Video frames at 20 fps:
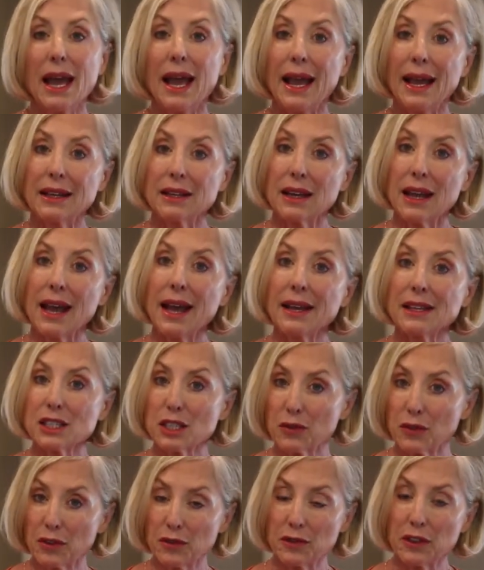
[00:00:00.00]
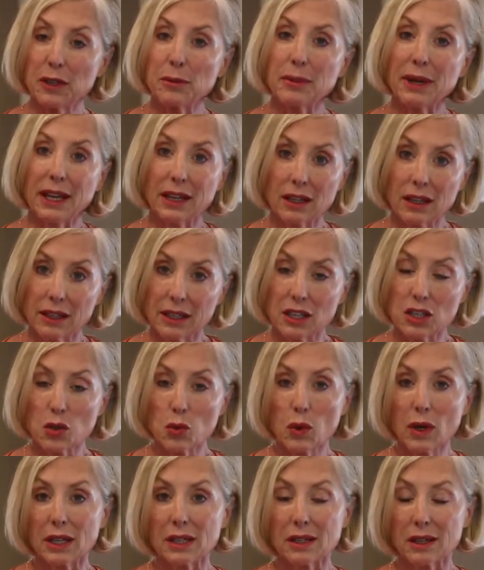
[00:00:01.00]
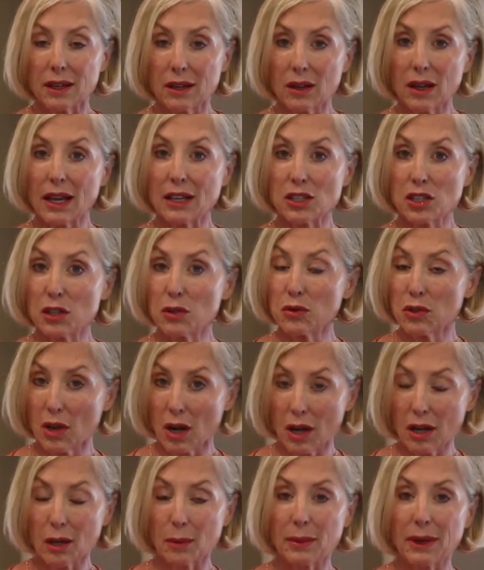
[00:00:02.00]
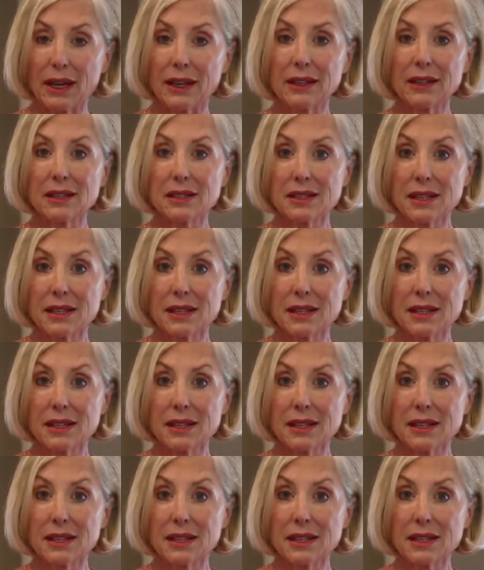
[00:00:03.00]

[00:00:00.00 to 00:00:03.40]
and ask for feedback on each one as you talk about it.